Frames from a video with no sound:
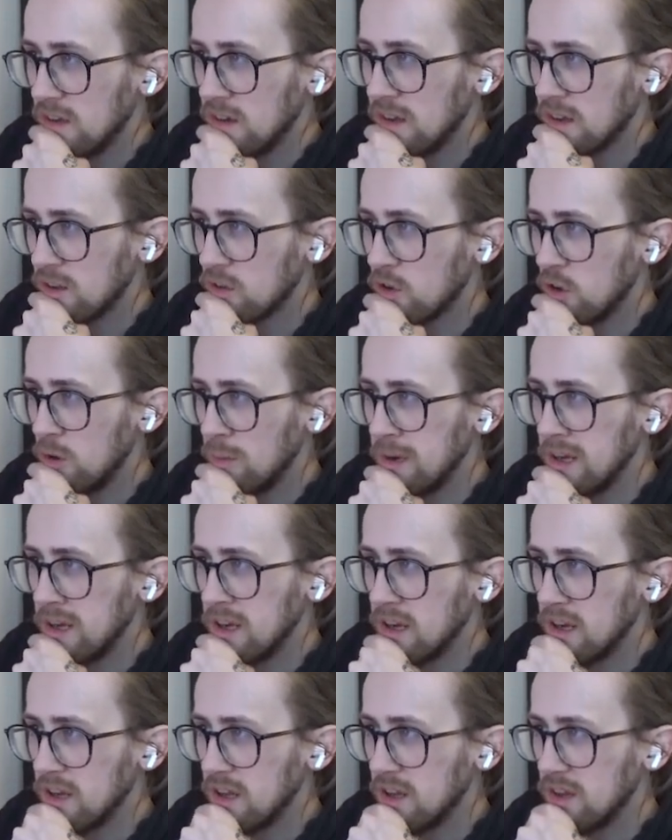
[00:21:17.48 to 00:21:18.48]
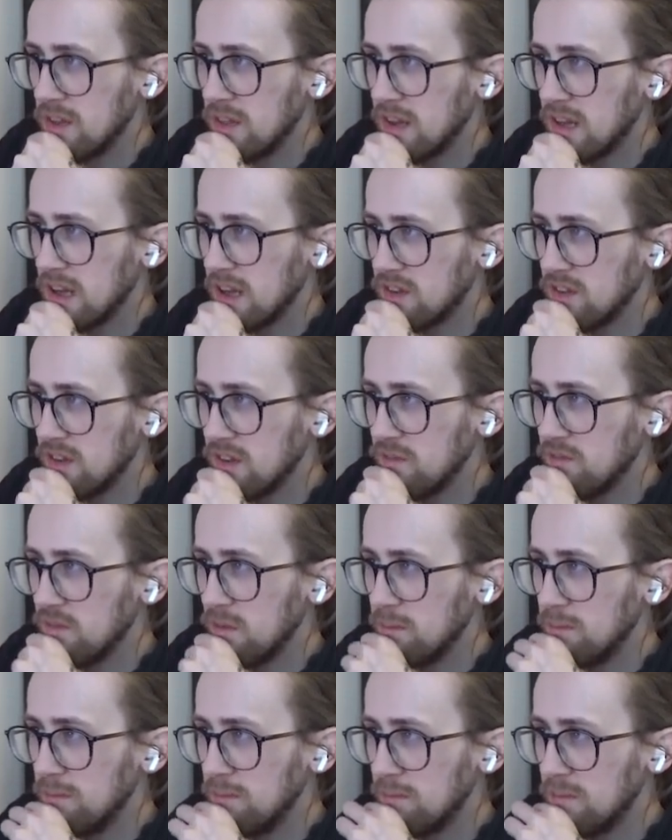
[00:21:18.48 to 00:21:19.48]
Next comment The casting
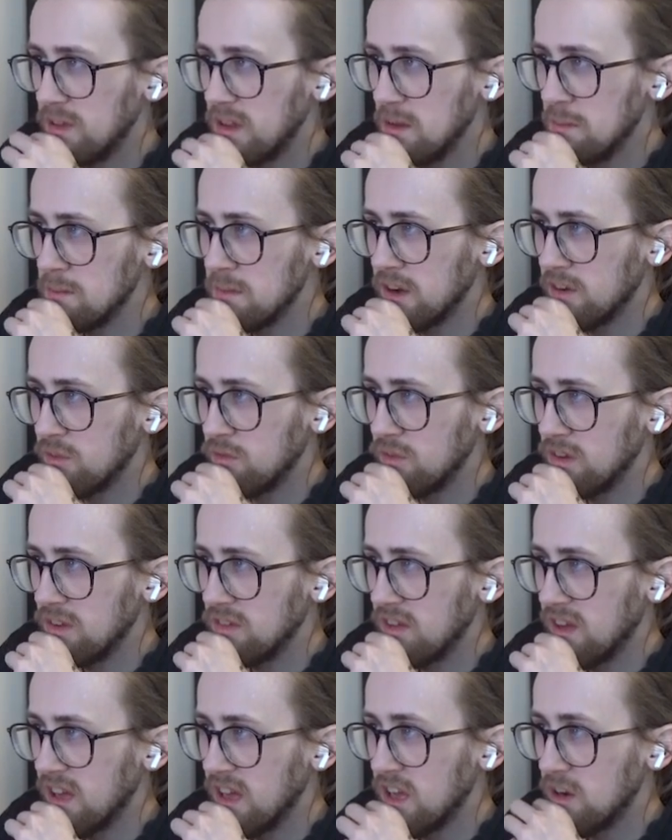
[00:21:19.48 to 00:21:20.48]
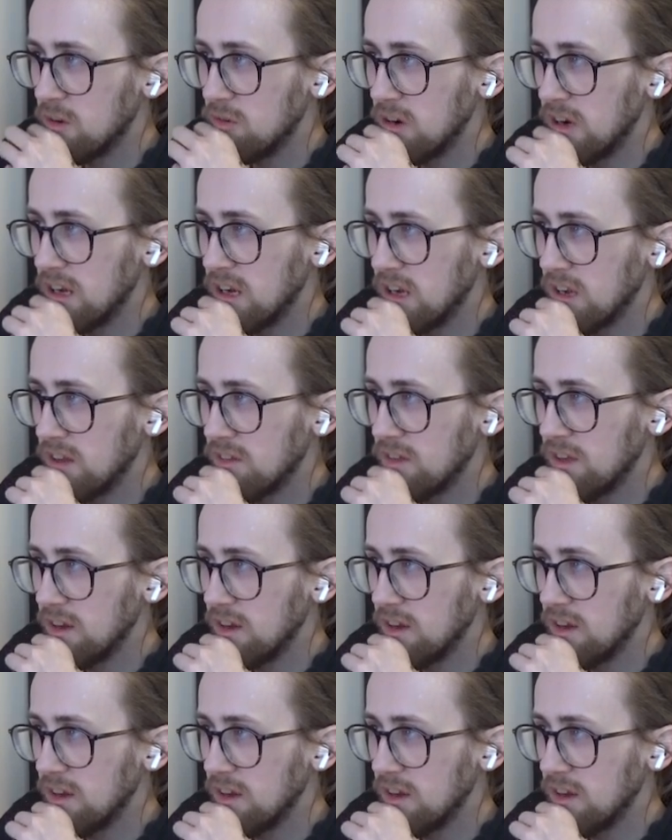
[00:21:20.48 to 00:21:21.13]
for Team Beth is eerie.